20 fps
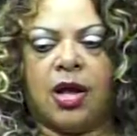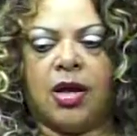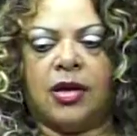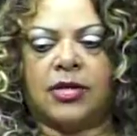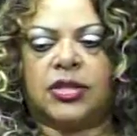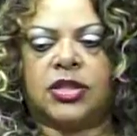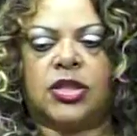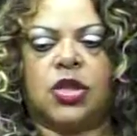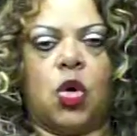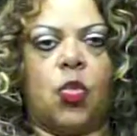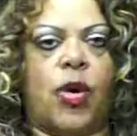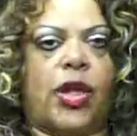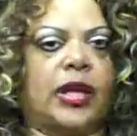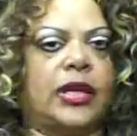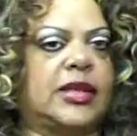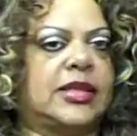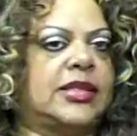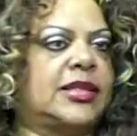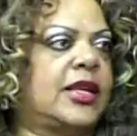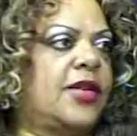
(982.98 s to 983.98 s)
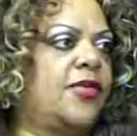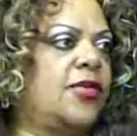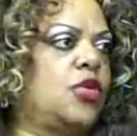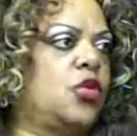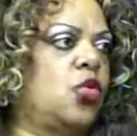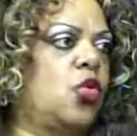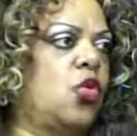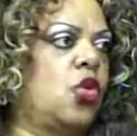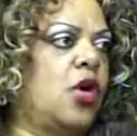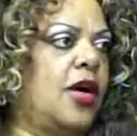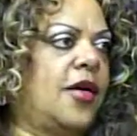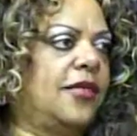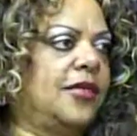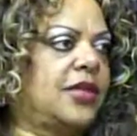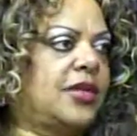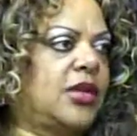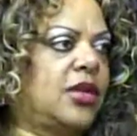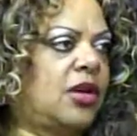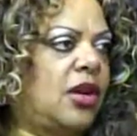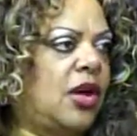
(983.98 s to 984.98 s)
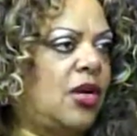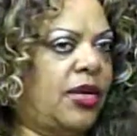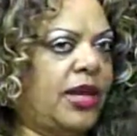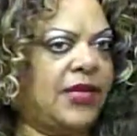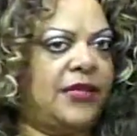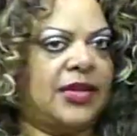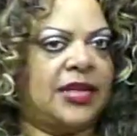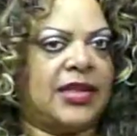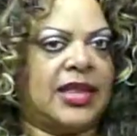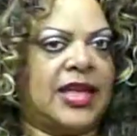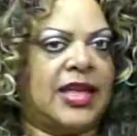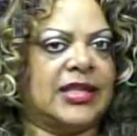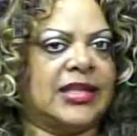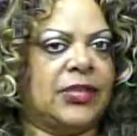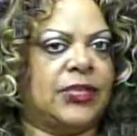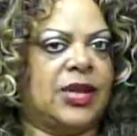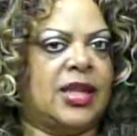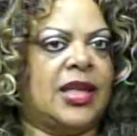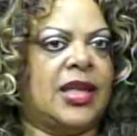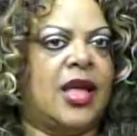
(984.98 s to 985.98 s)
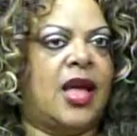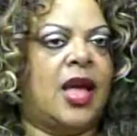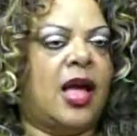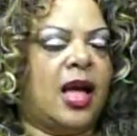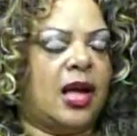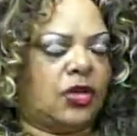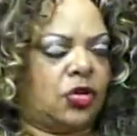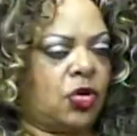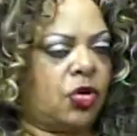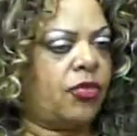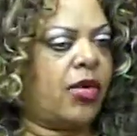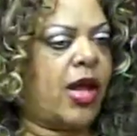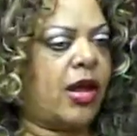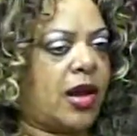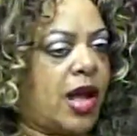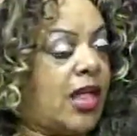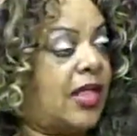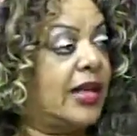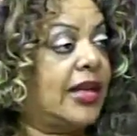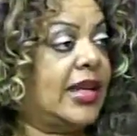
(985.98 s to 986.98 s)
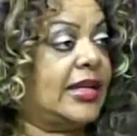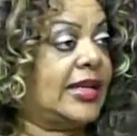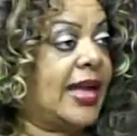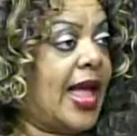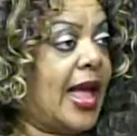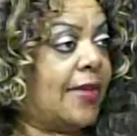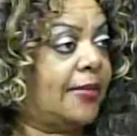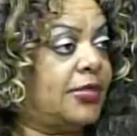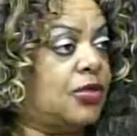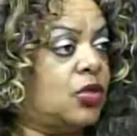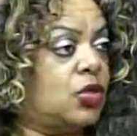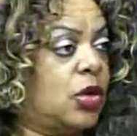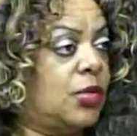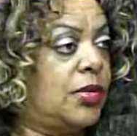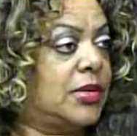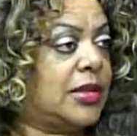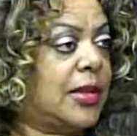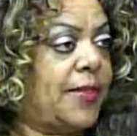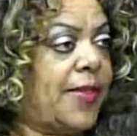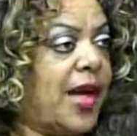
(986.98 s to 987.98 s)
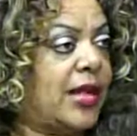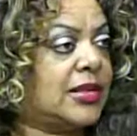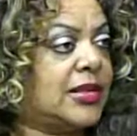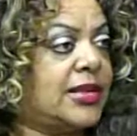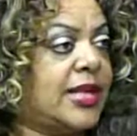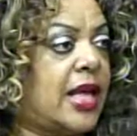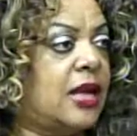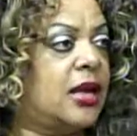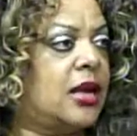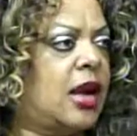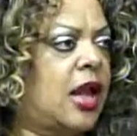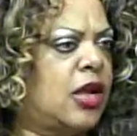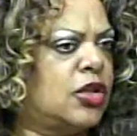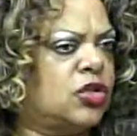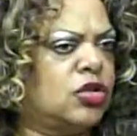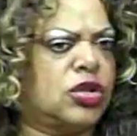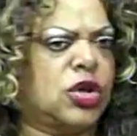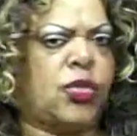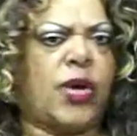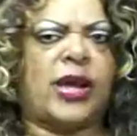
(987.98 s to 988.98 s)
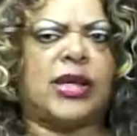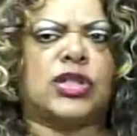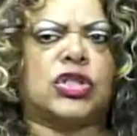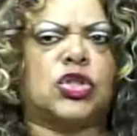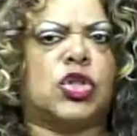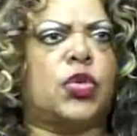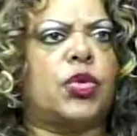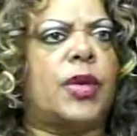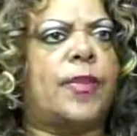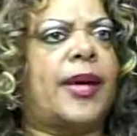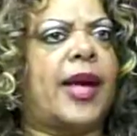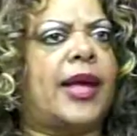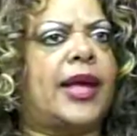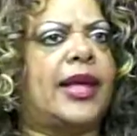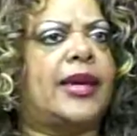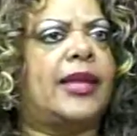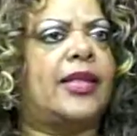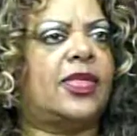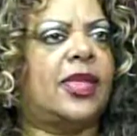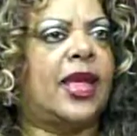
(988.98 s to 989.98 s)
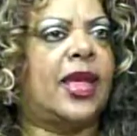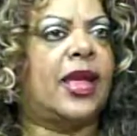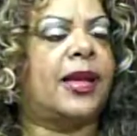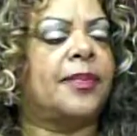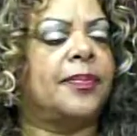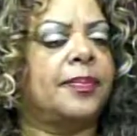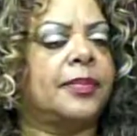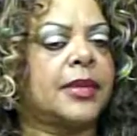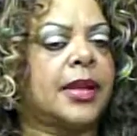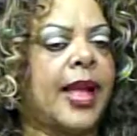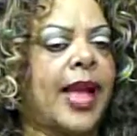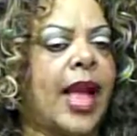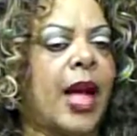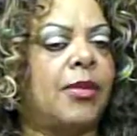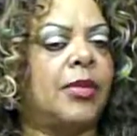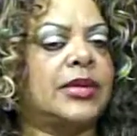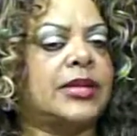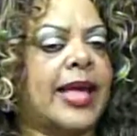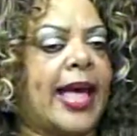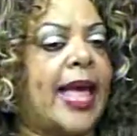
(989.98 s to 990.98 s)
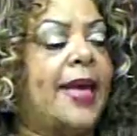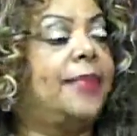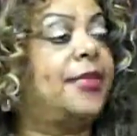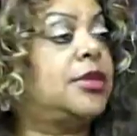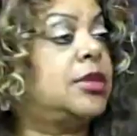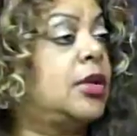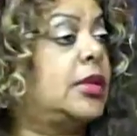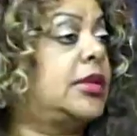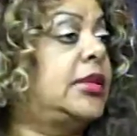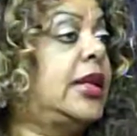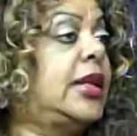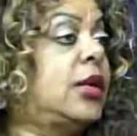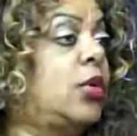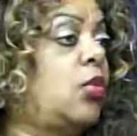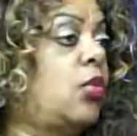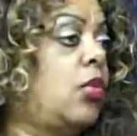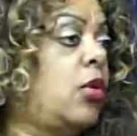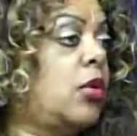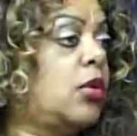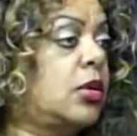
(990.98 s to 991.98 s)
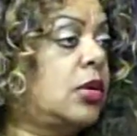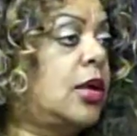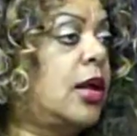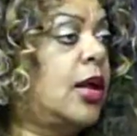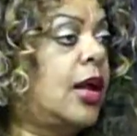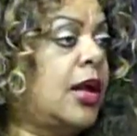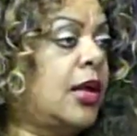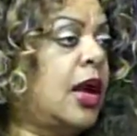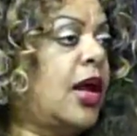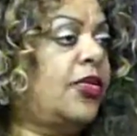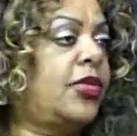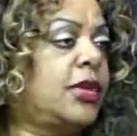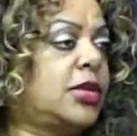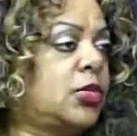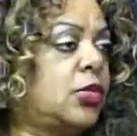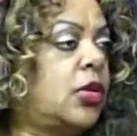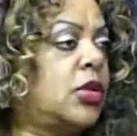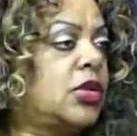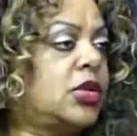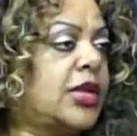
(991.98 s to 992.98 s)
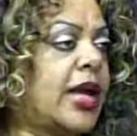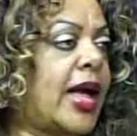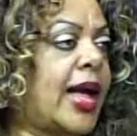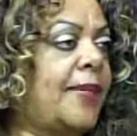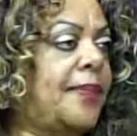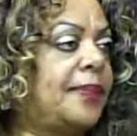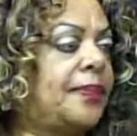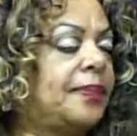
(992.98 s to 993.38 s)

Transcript: Snow White and the 7 Dwarfs, even things that we do around holiday time, stories about Santa Claus. You could write a story about anything. I was able to attend an author's workshop.